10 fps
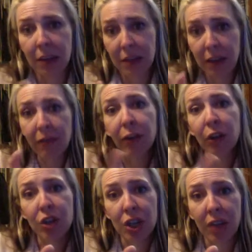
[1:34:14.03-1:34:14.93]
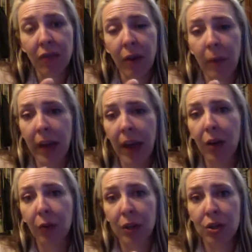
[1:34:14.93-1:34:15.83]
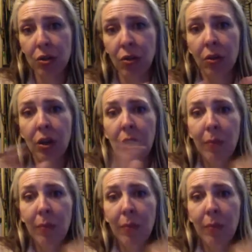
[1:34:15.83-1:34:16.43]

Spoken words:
diverging from that original